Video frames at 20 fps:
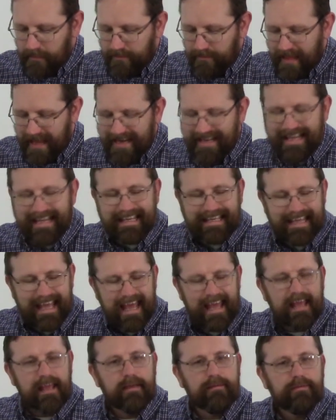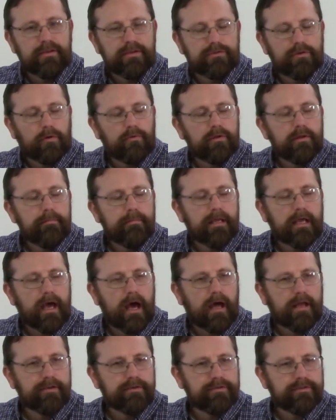that he gave his only
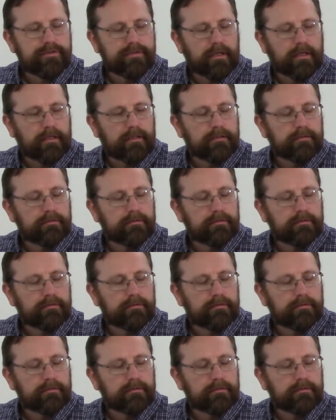begotten Son,